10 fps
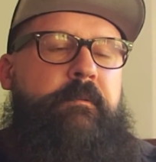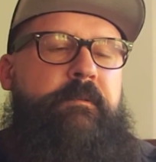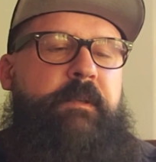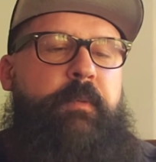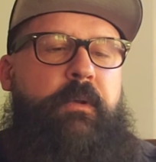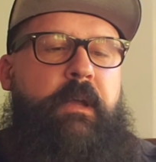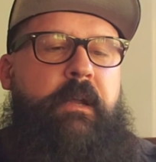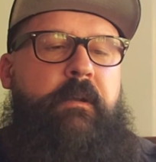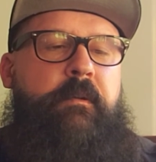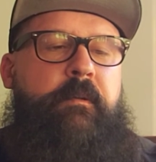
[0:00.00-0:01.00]
Zippo
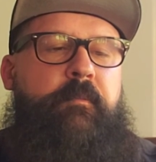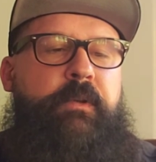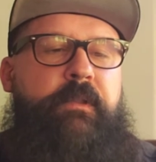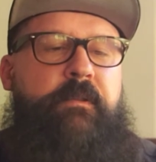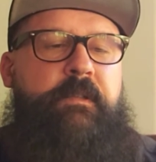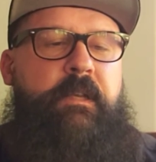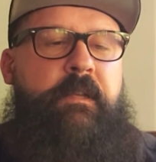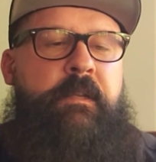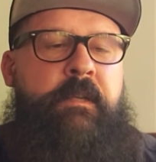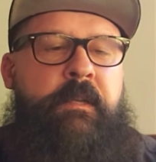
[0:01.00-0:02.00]
lighter and put those in,
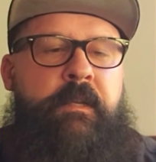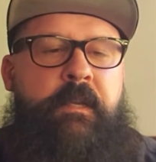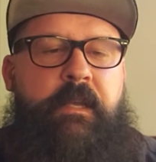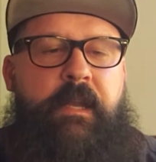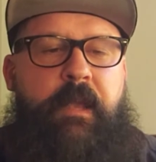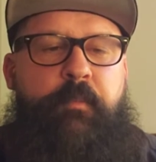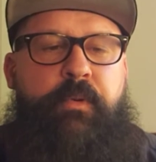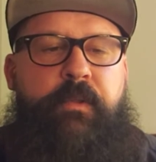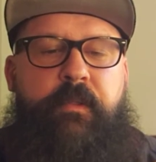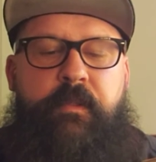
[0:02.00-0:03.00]
and I
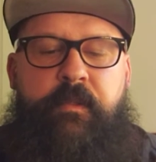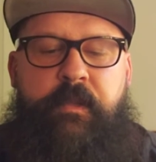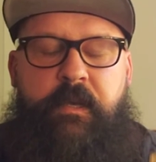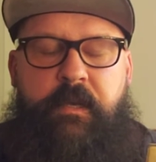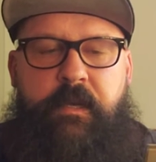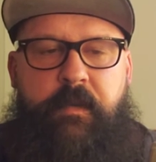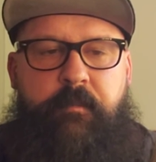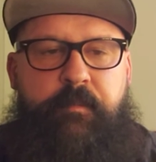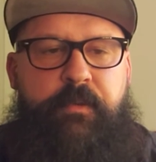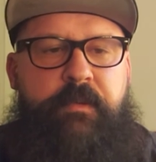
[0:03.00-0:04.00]
put the
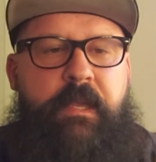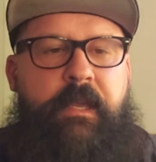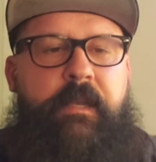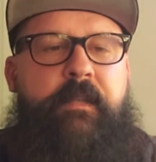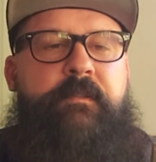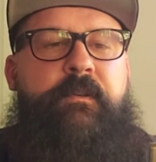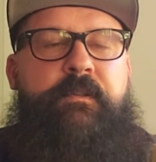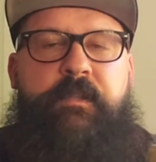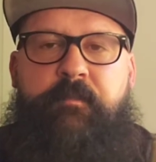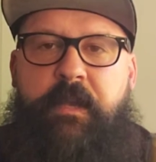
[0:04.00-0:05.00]
butane
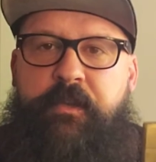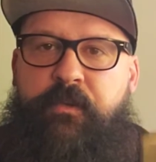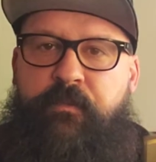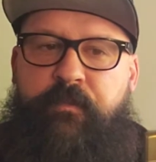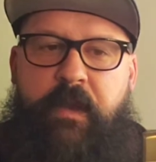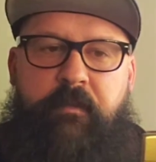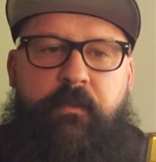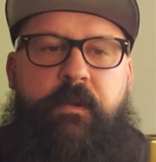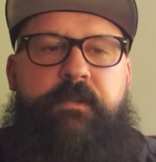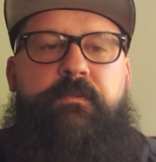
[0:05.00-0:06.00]
inserts in my 2 favorite
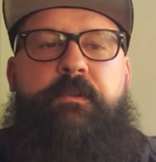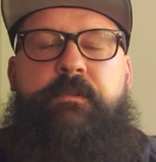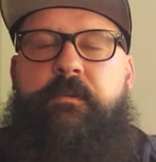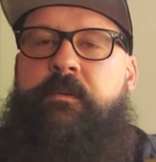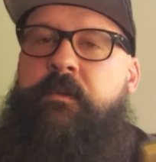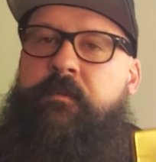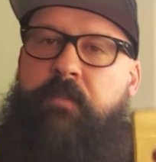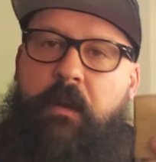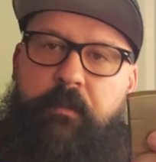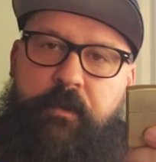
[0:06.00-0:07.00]
ones, which
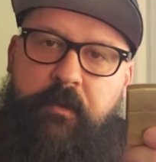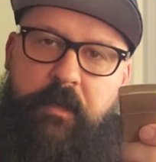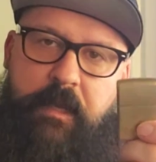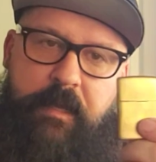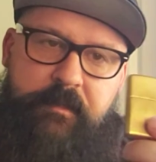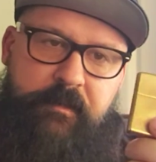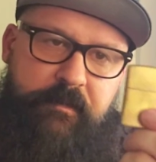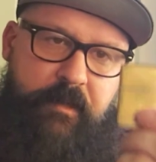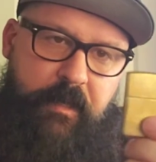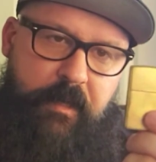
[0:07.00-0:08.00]
probably you could guess
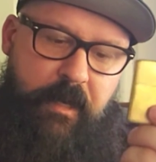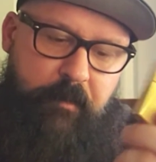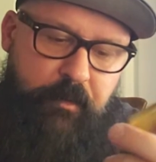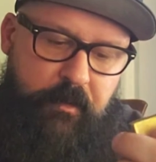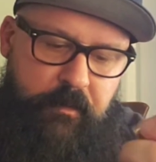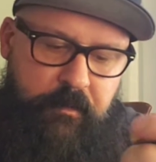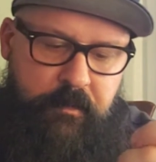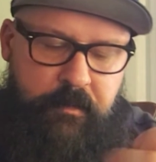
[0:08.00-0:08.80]
is the copper,